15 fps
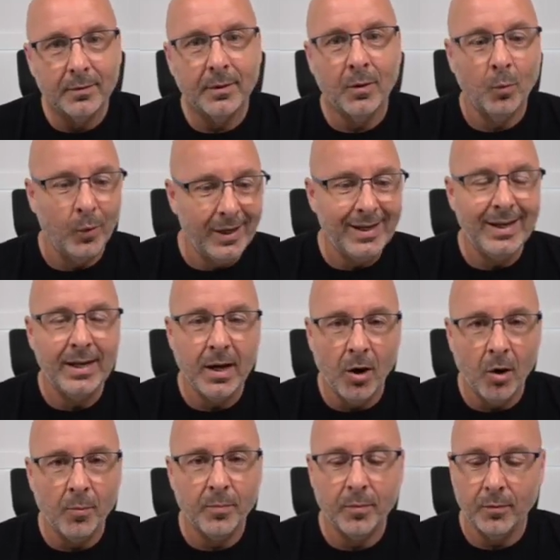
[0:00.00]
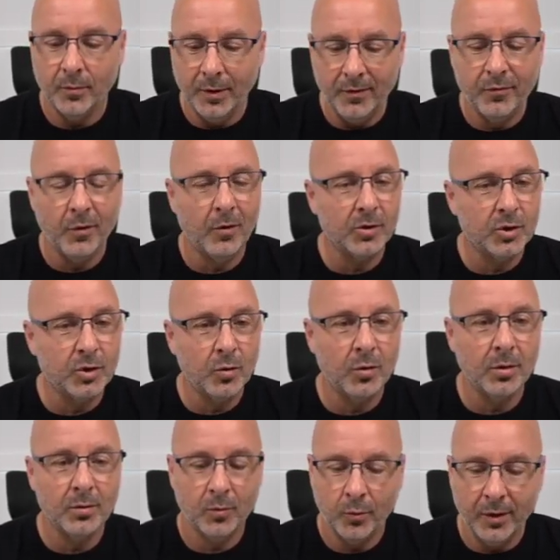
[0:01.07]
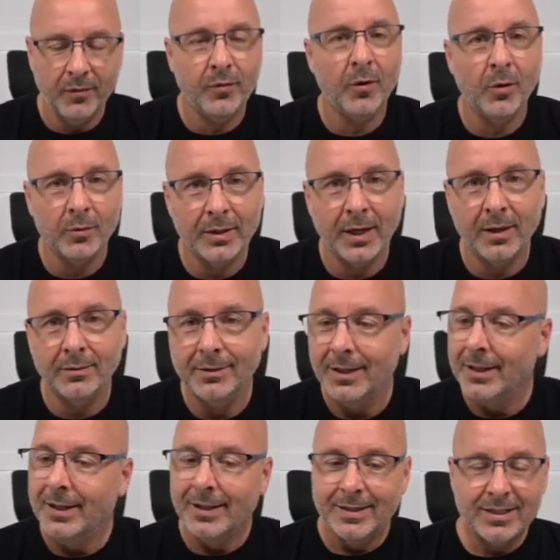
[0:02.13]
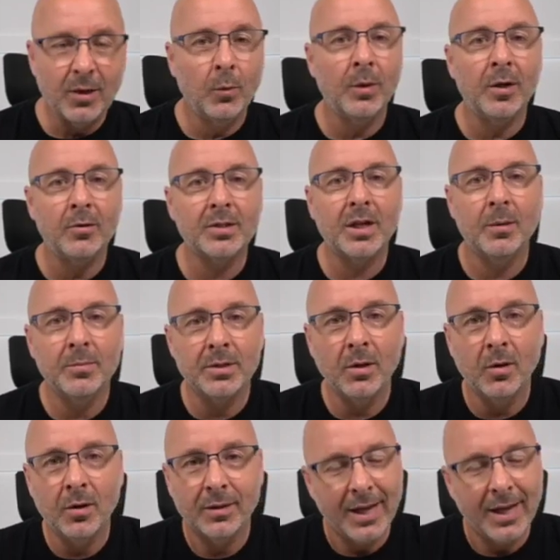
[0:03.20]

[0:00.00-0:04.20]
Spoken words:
and we need help, we fall short, we fall down, someone else comes along.